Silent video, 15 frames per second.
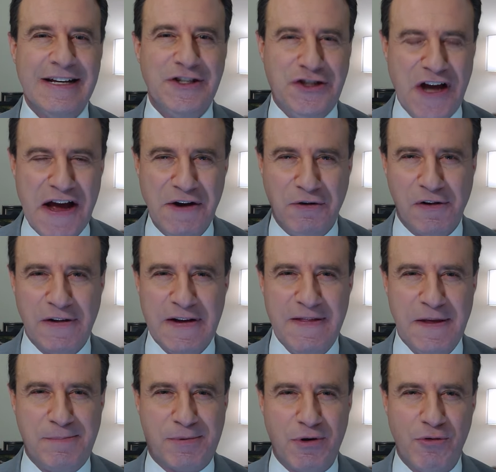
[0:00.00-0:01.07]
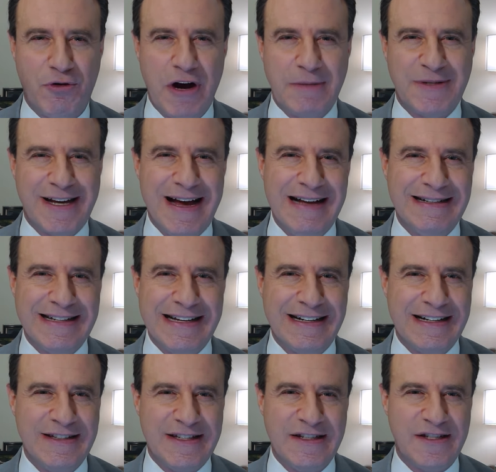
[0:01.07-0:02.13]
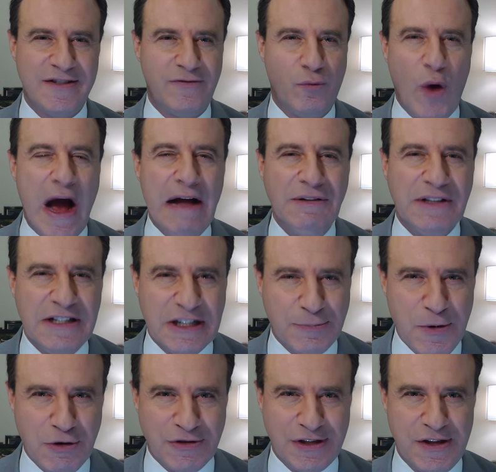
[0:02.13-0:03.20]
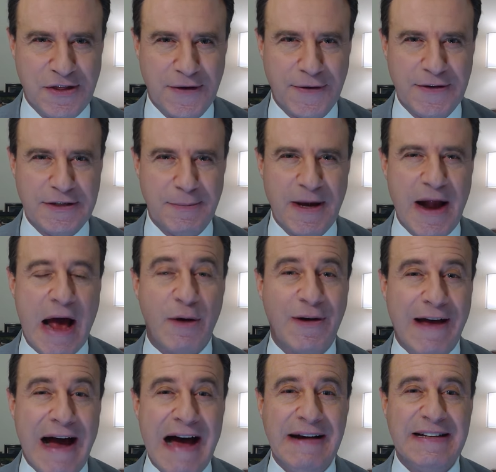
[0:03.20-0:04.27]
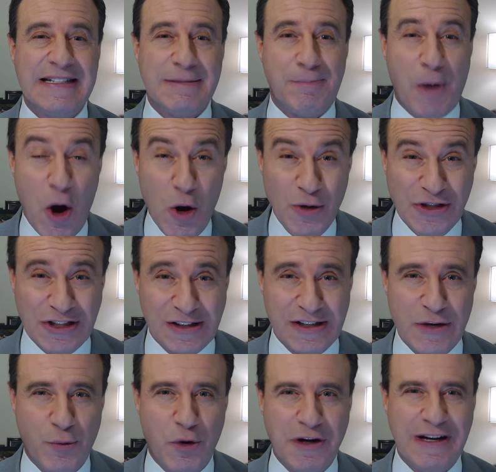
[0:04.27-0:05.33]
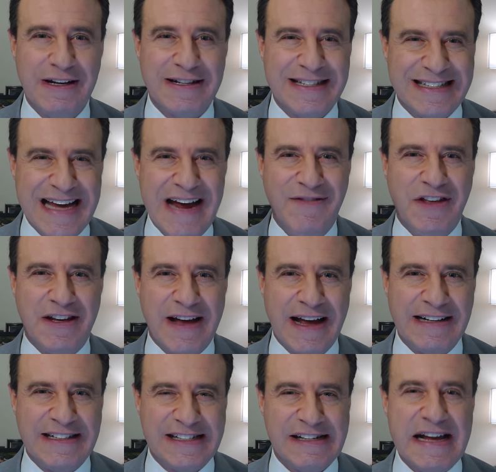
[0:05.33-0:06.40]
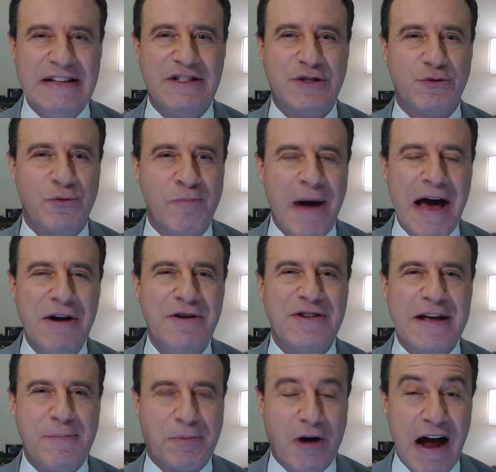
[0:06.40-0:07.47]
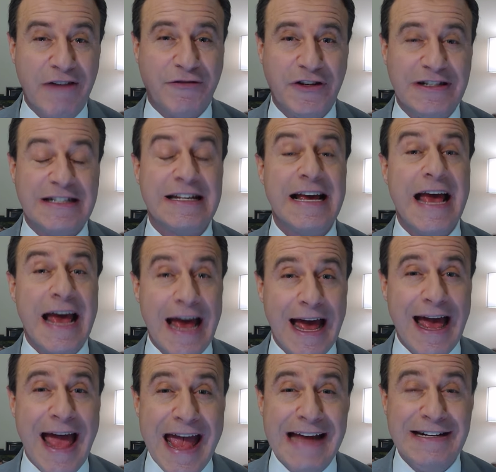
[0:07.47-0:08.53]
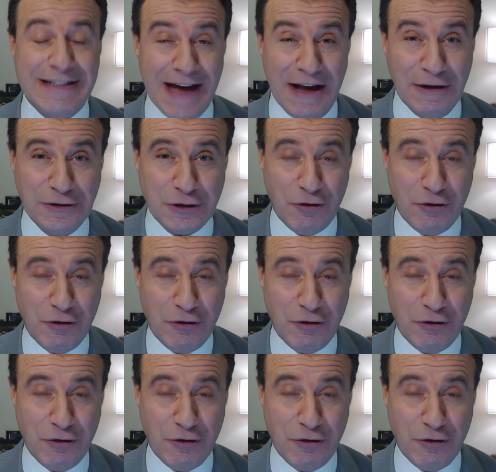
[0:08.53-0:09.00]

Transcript: Generally, the program's content consists of wild conspiracy theories about how God is supposedly working to save the United States through modern day prophets and Donald